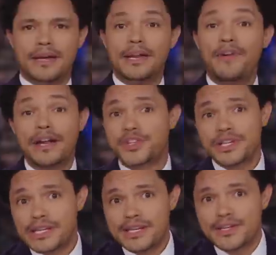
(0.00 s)
In fact,
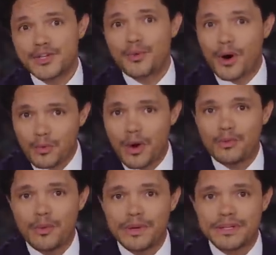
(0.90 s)
just listen to what one
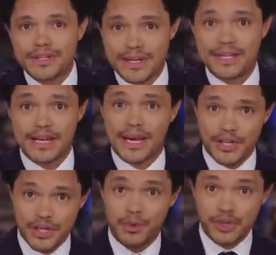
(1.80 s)
woman says.
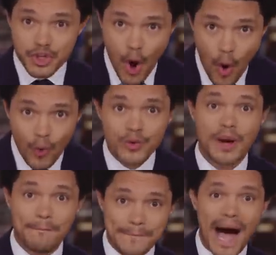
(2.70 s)
She was told
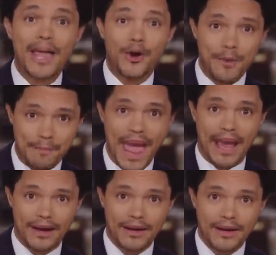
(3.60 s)
by her
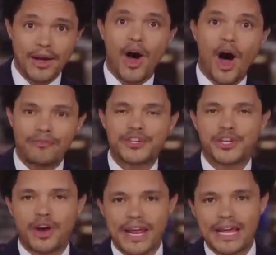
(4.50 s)
bank after
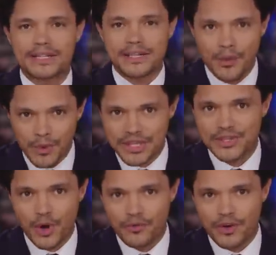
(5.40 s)
she got hit with
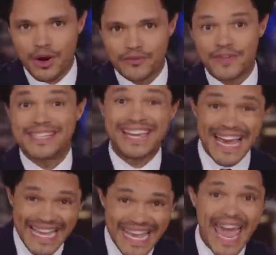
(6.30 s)
these overdraft fees
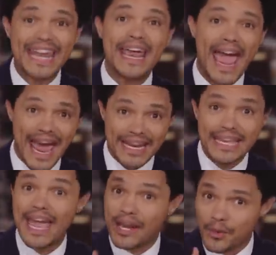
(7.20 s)
again and
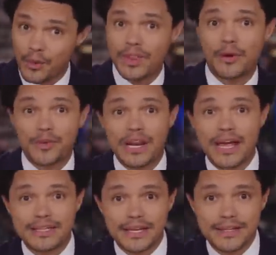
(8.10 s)
again without
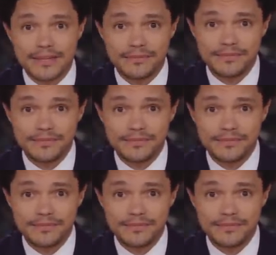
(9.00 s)
realizing it.